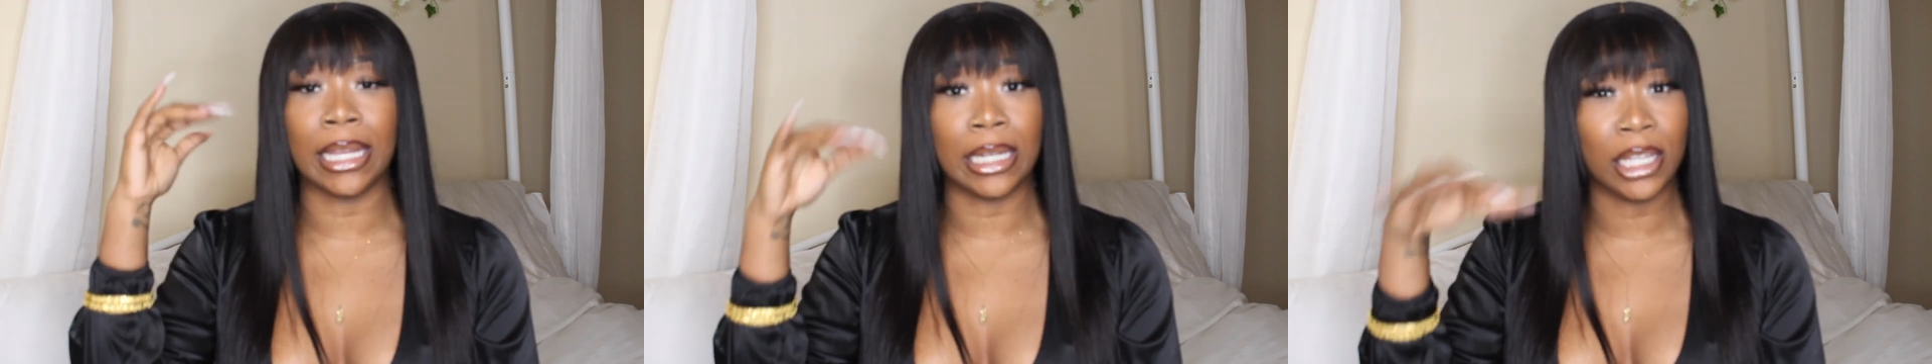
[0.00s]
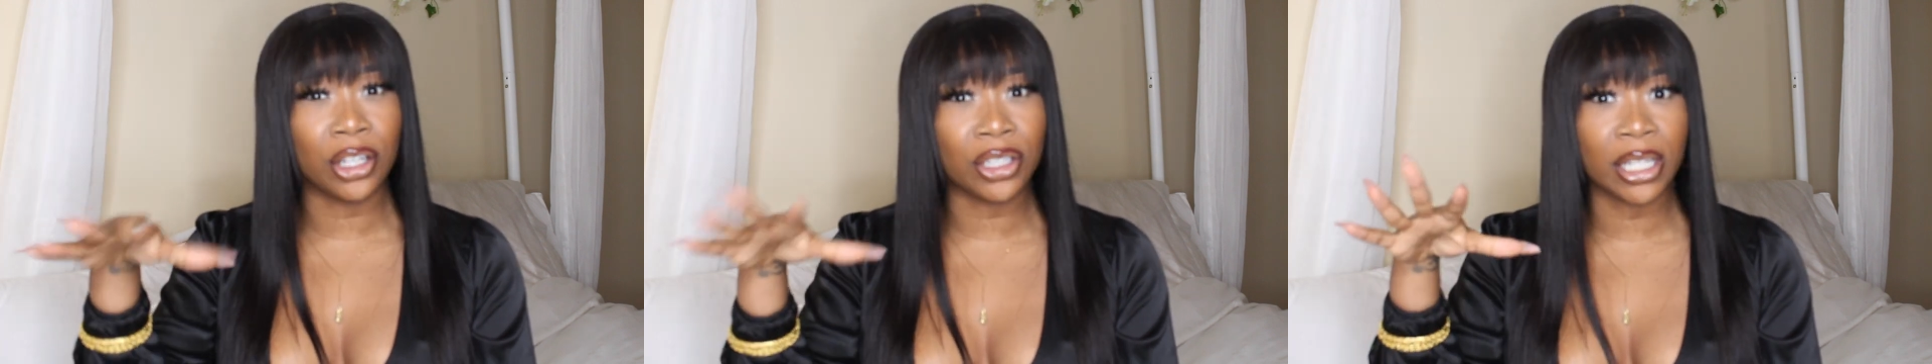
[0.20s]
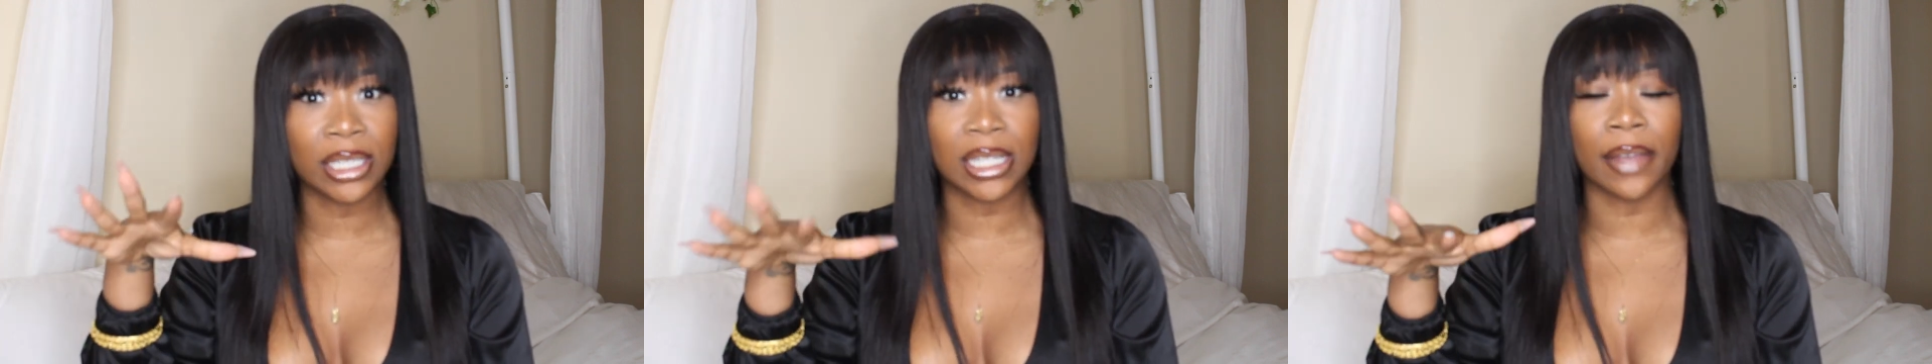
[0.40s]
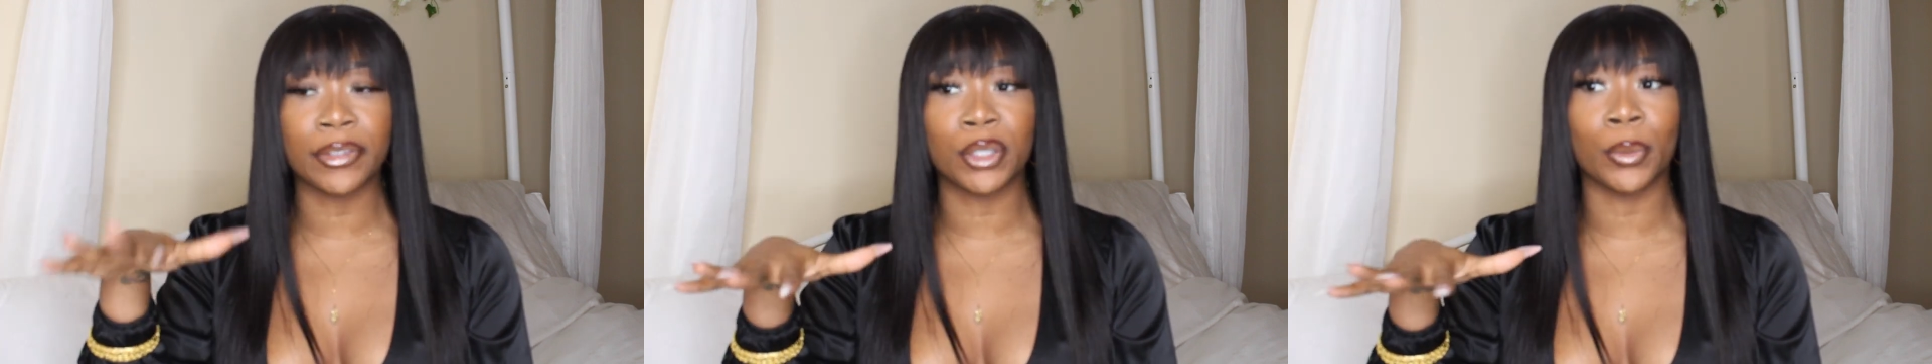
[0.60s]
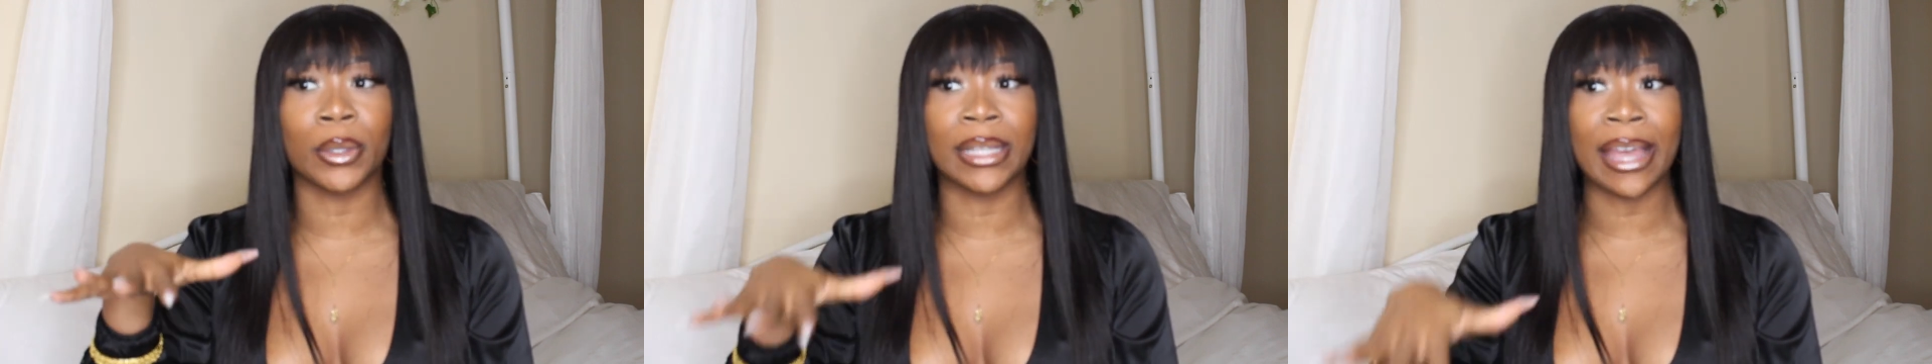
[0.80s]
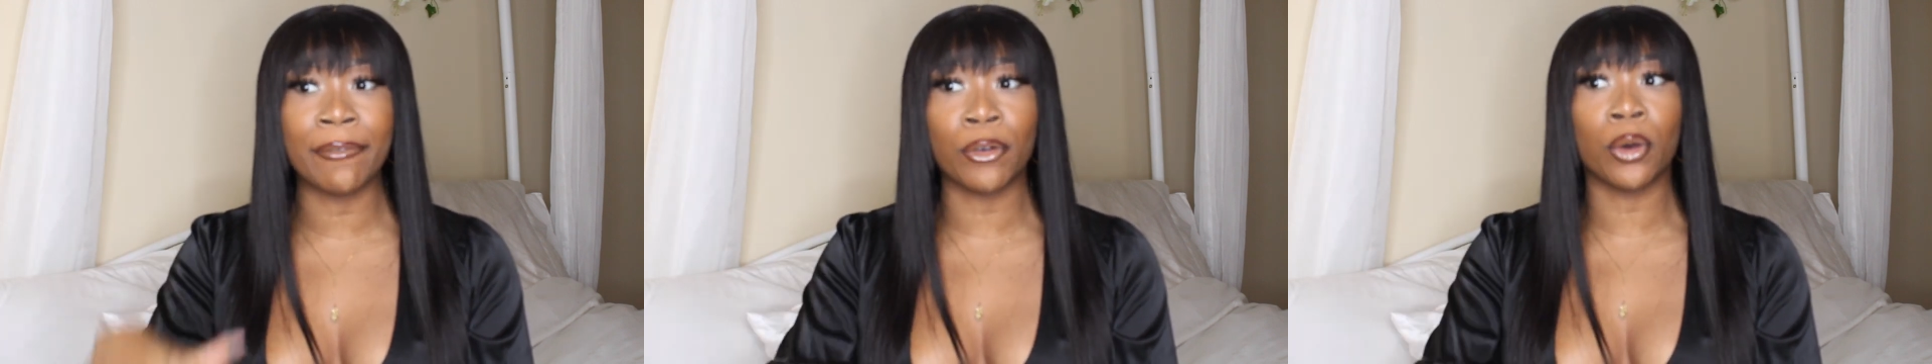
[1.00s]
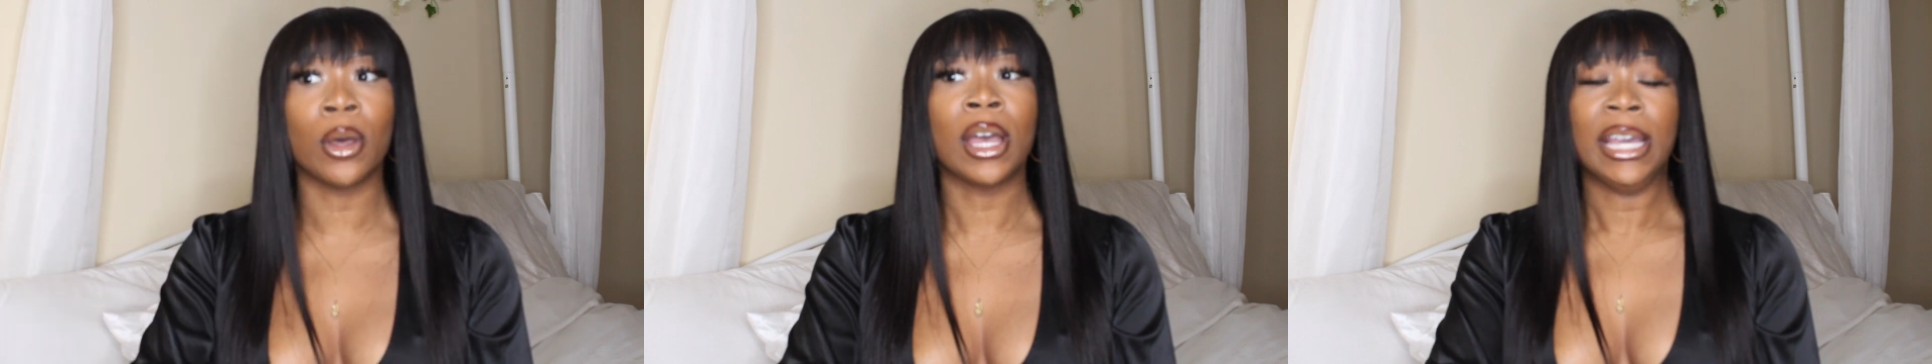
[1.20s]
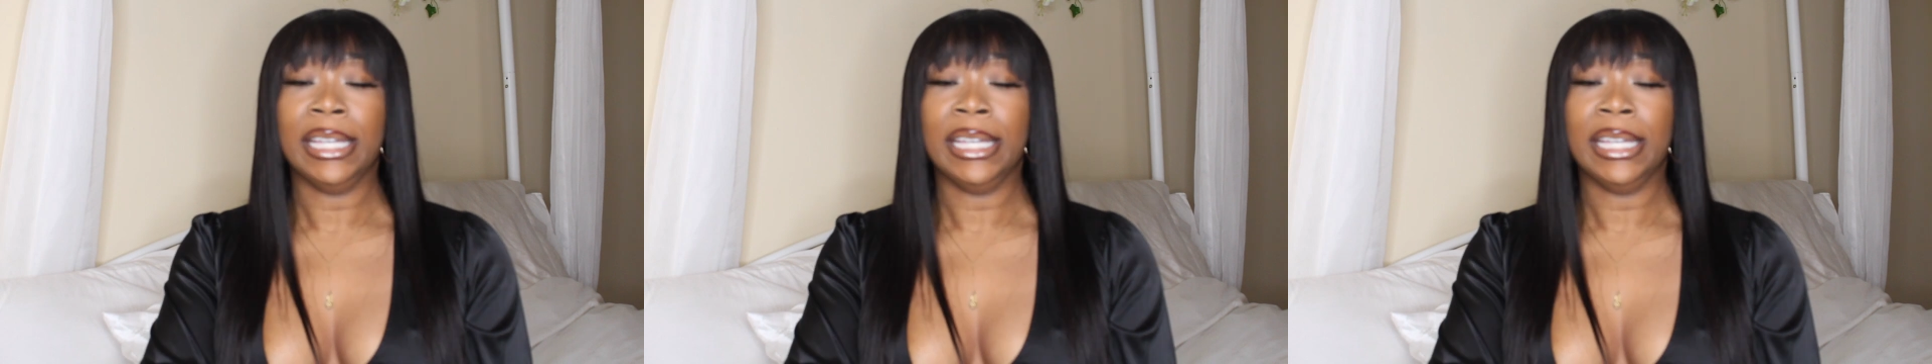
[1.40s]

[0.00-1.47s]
and heal yourself to a level